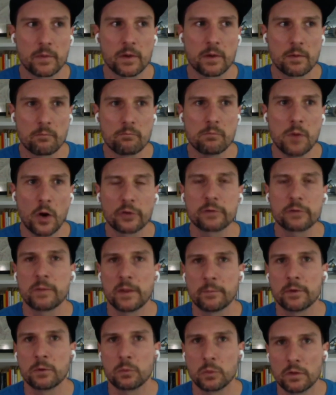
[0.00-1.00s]
most
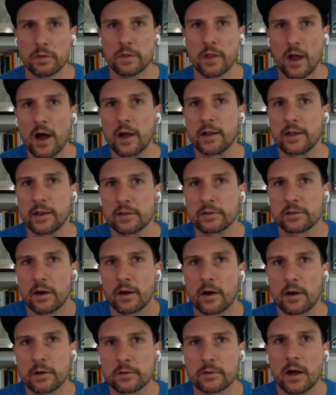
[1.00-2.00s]
people will not get into
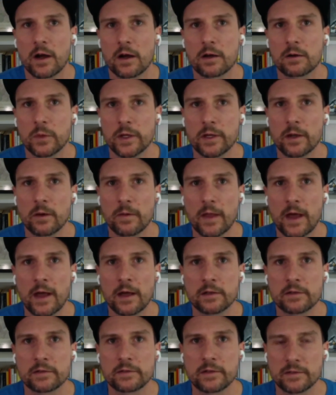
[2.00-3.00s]
hard rock. We know
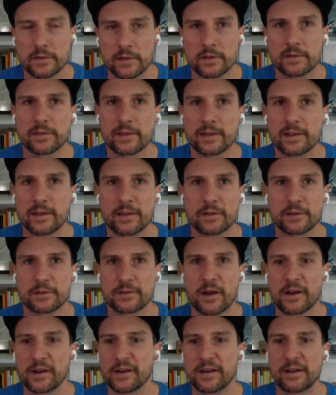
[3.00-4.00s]
that statistically. There's
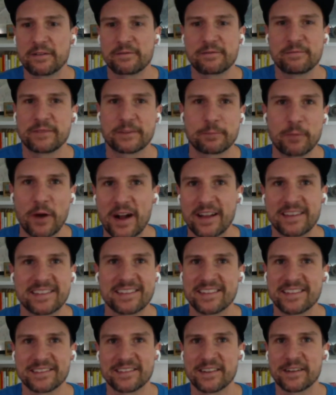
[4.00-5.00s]
not enough spots
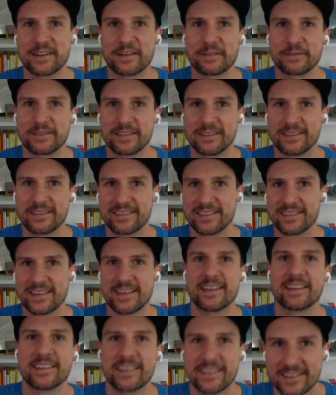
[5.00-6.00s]
and there's not enough
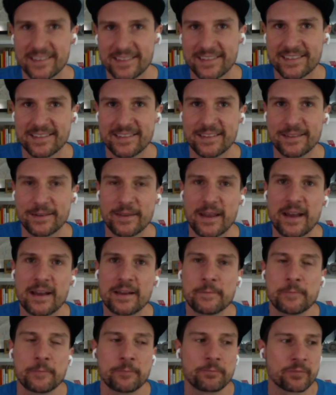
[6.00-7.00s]
years to do that
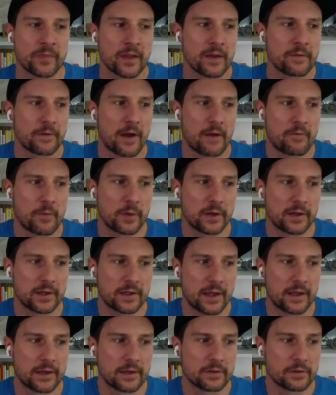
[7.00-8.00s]
for everybody to
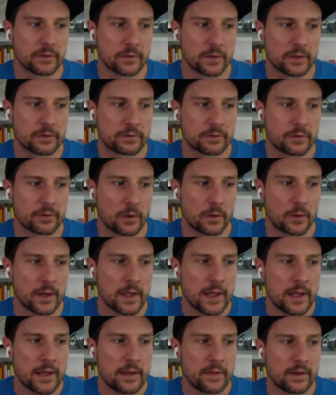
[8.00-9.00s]
get into it. So
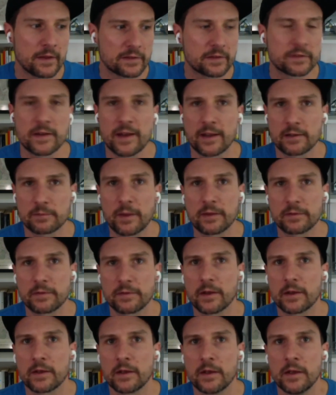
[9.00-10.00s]
this is the next best
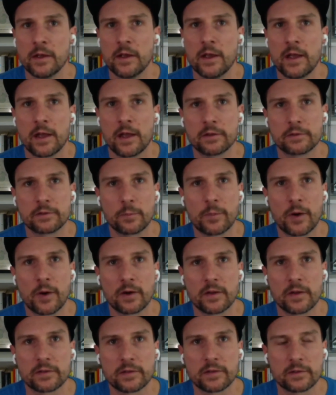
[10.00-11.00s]
thing. And so part
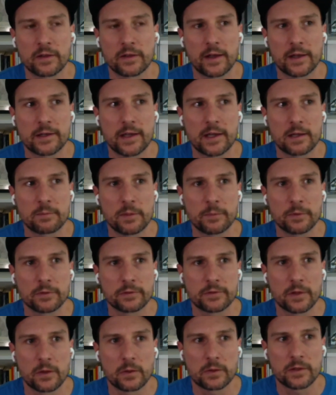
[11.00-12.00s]
of this is like getting people
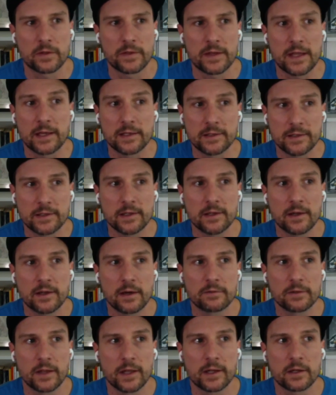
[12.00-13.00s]
stoked on the idea
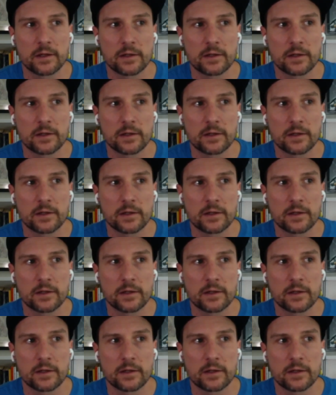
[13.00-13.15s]
of like,